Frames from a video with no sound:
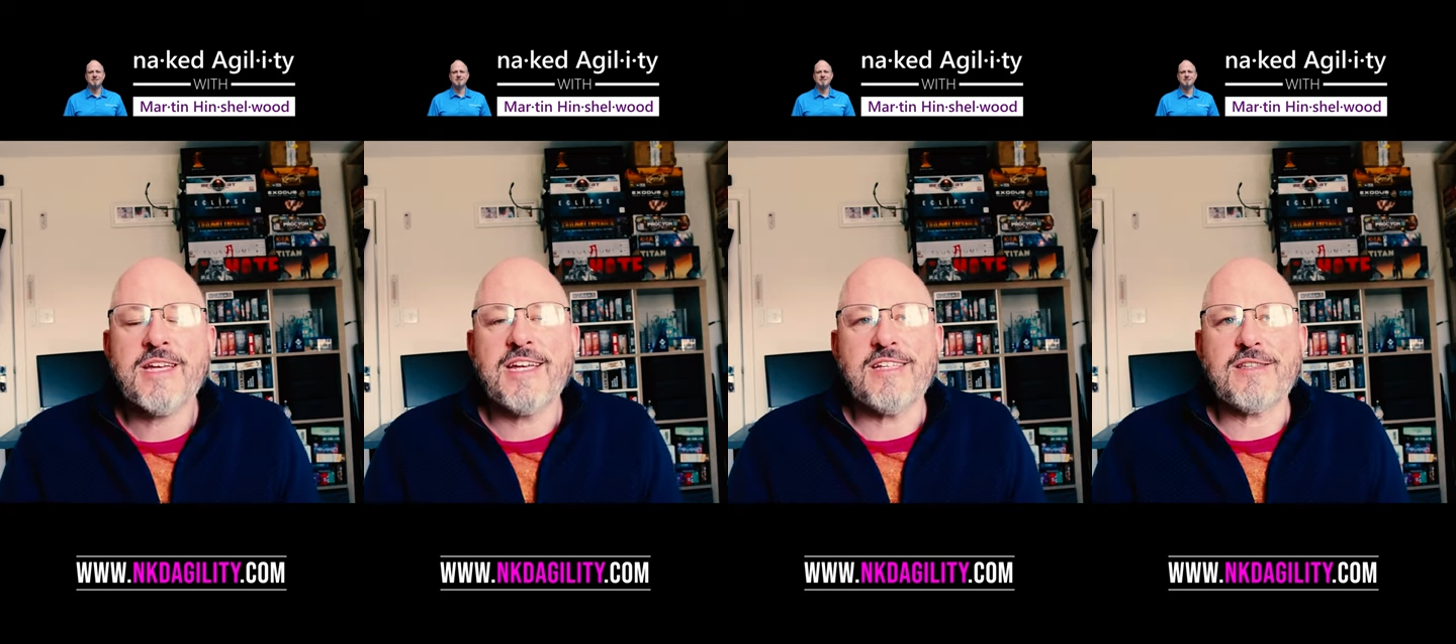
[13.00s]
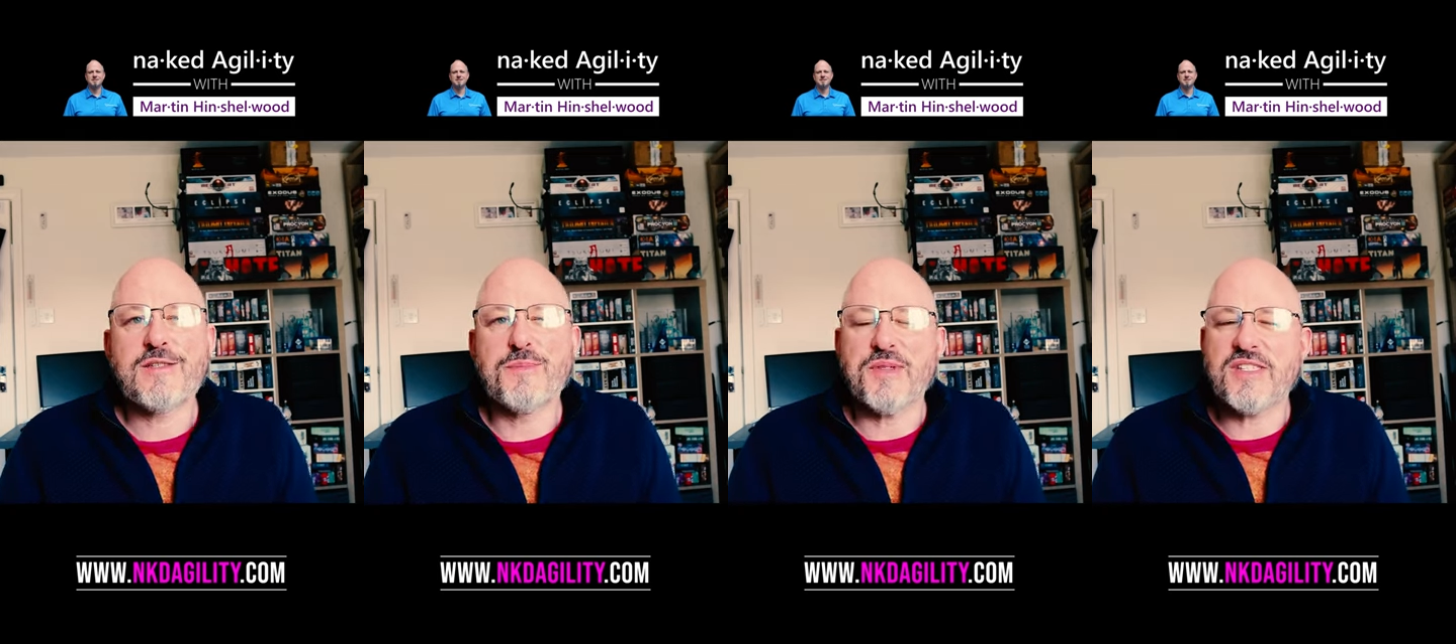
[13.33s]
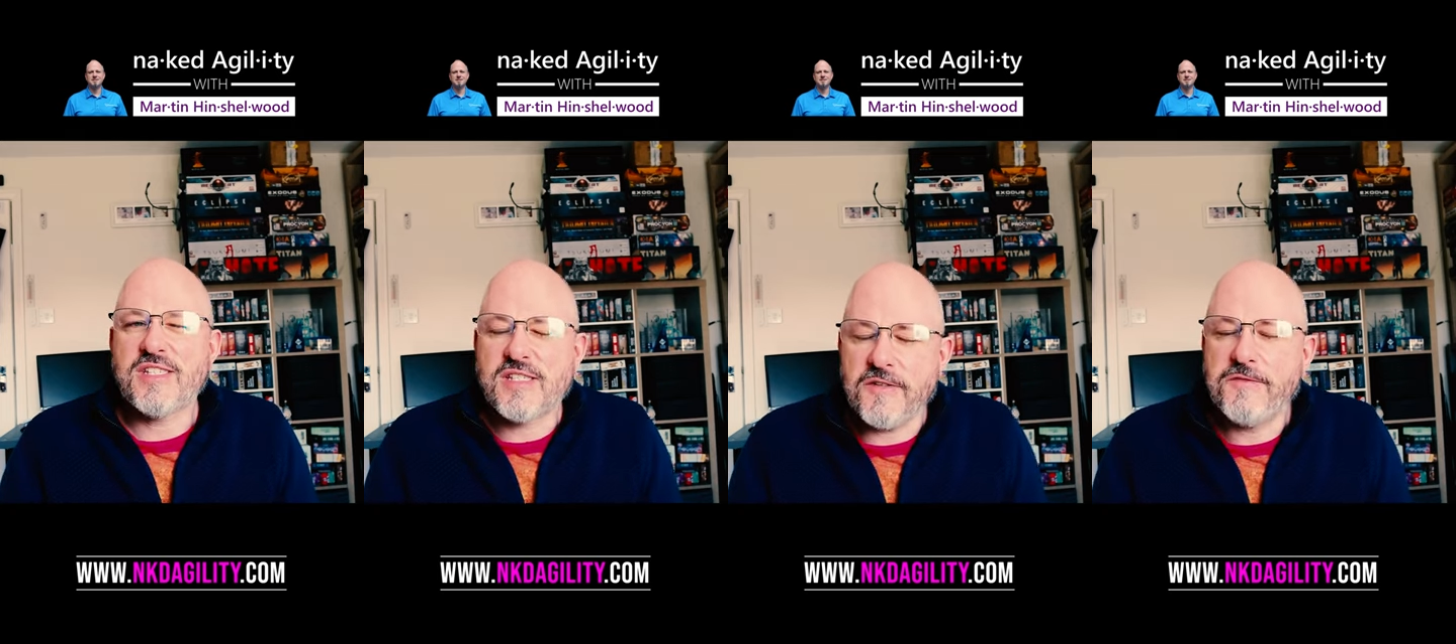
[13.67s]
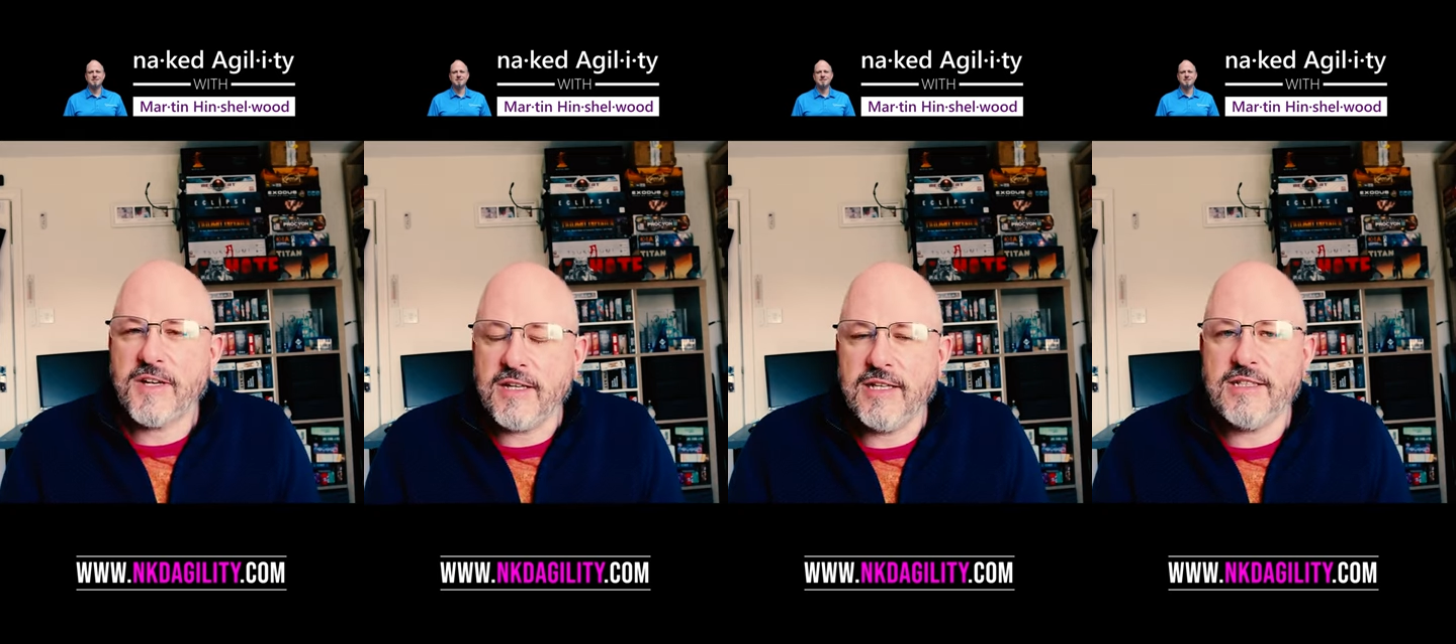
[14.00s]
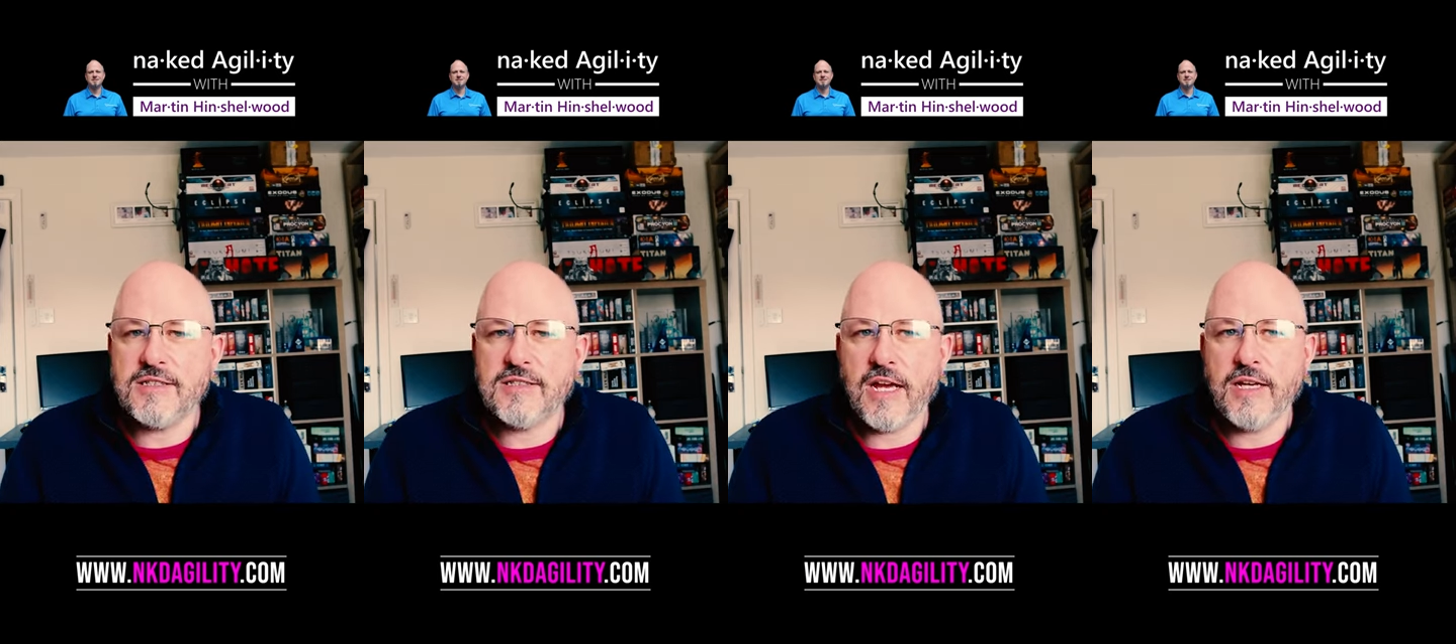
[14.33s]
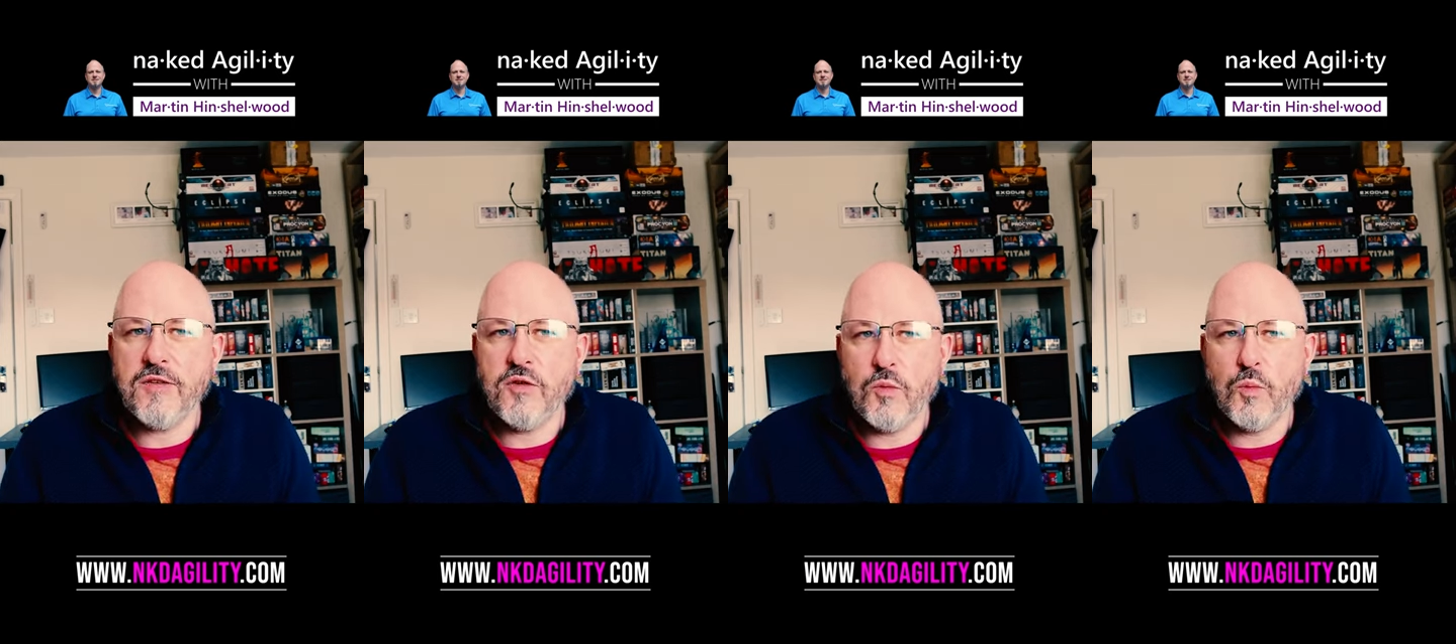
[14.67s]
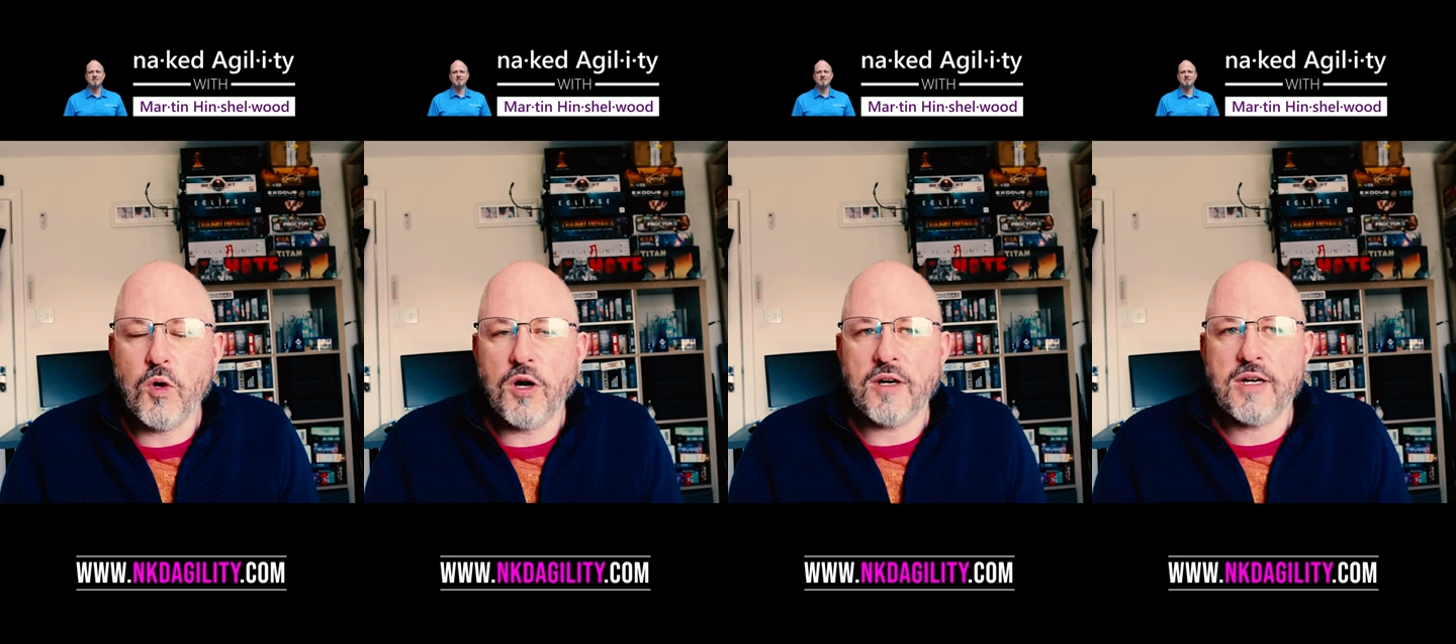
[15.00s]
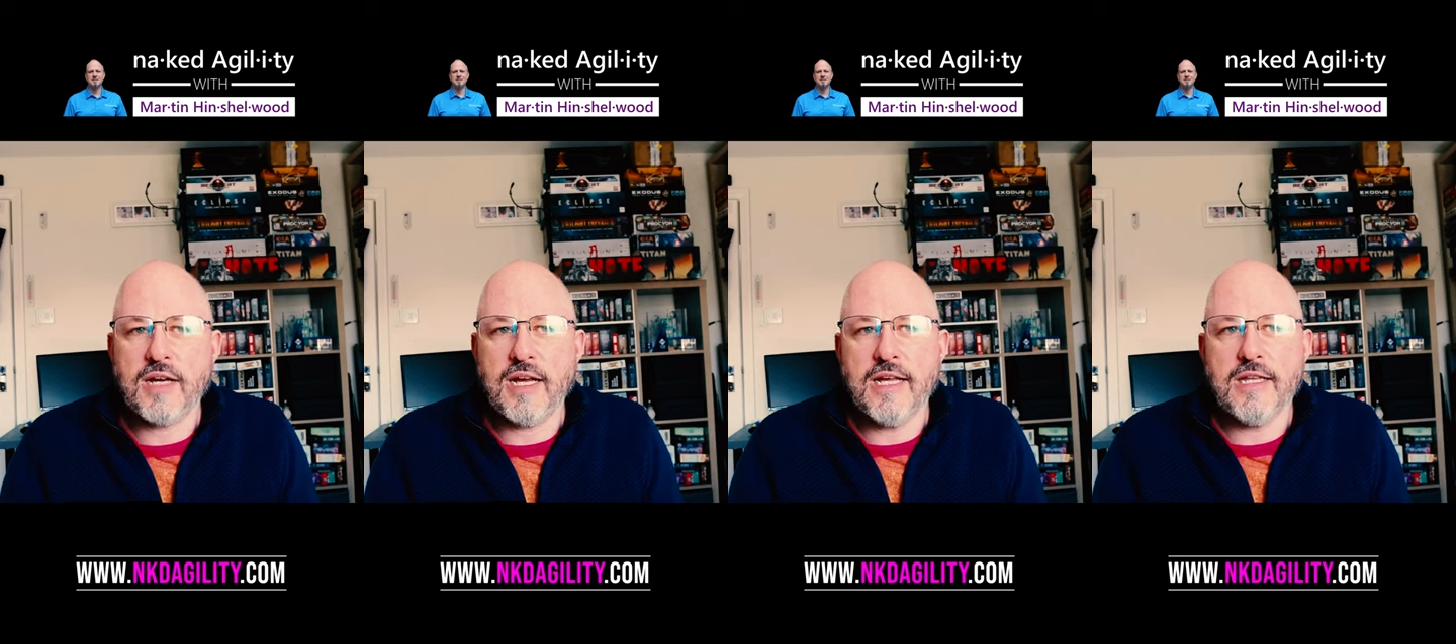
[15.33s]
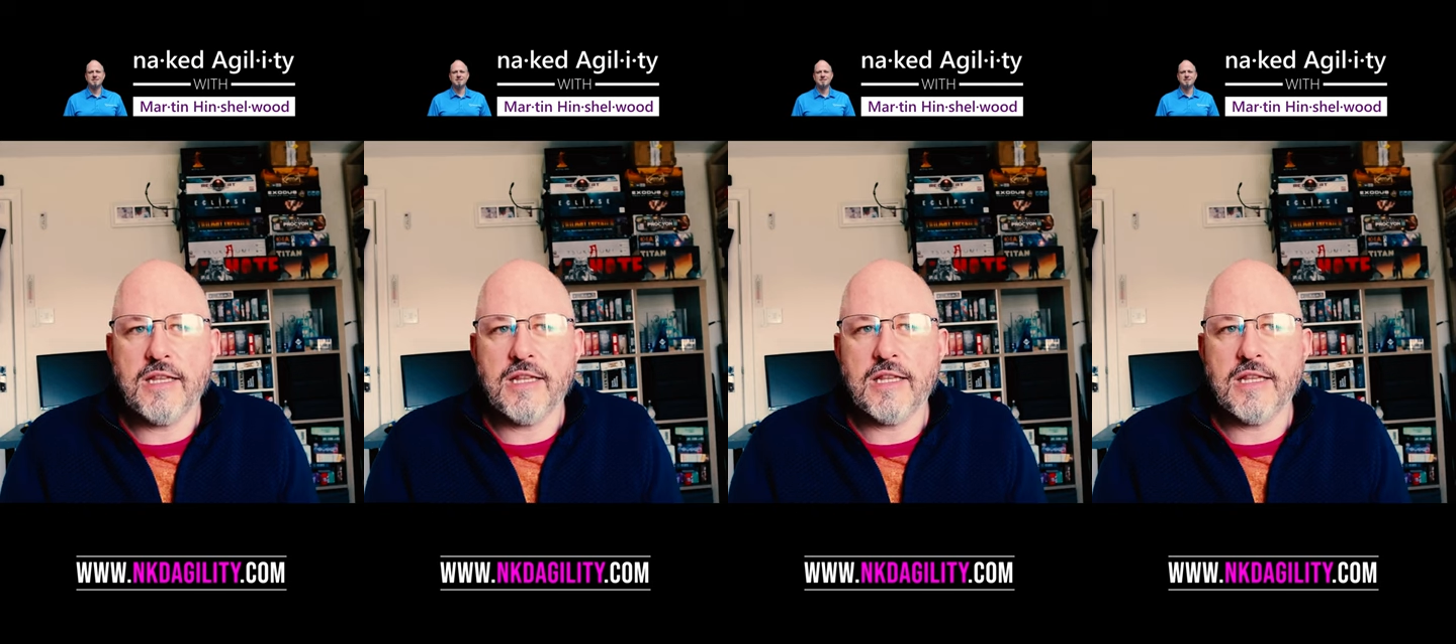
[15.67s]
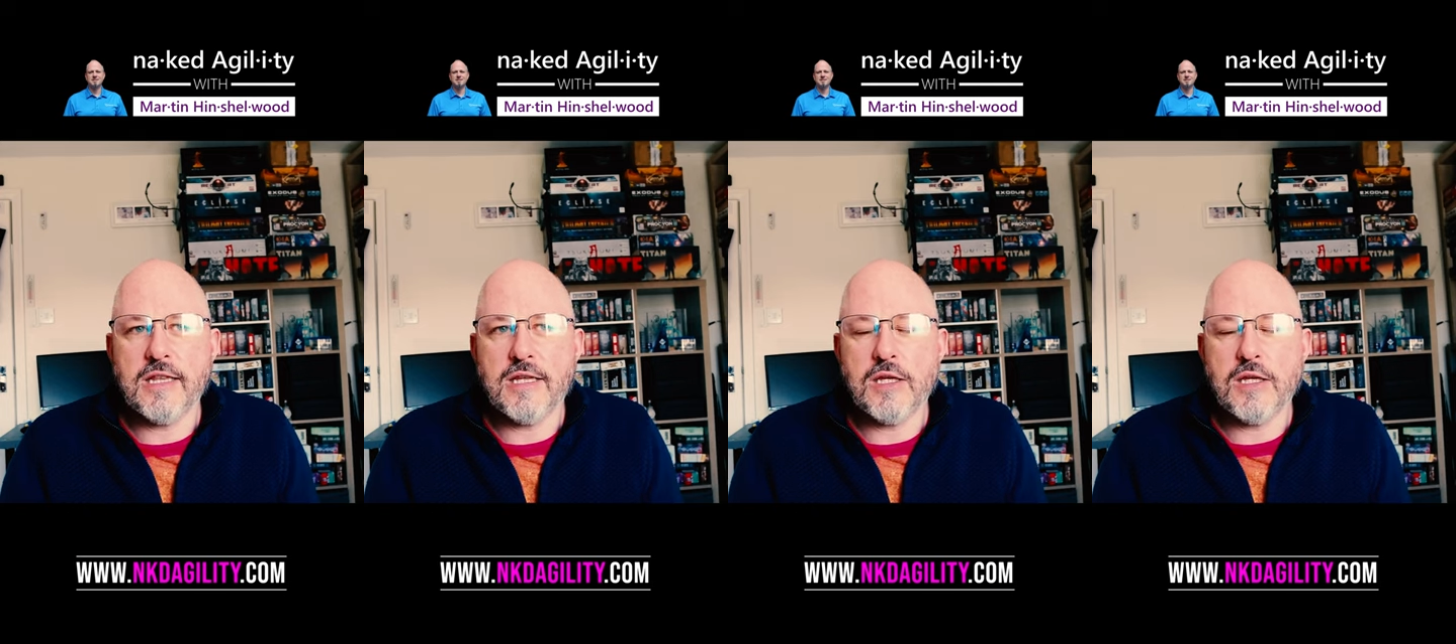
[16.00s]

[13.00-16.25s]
It's specifically designed to work in